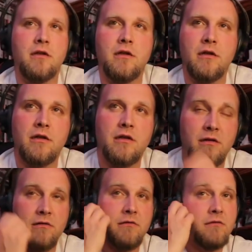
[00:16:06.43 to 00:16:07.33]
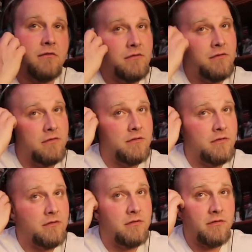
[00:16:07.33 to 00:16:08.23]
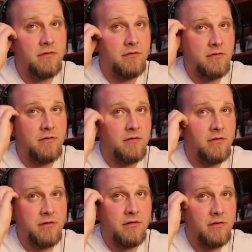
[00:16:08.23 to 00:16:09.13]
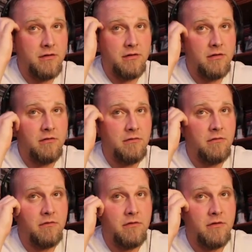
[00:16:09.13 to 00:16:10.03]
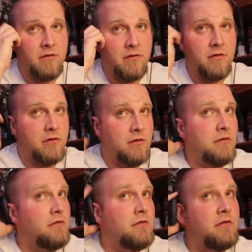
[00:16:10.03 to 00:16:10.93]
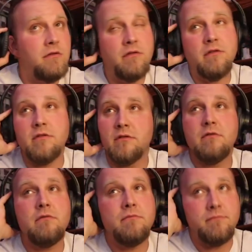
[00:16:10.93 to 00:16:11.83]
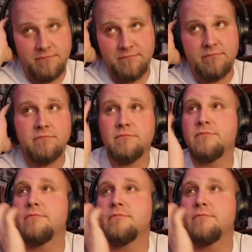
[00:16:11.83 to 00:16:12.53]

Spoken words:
This person isn't speaking.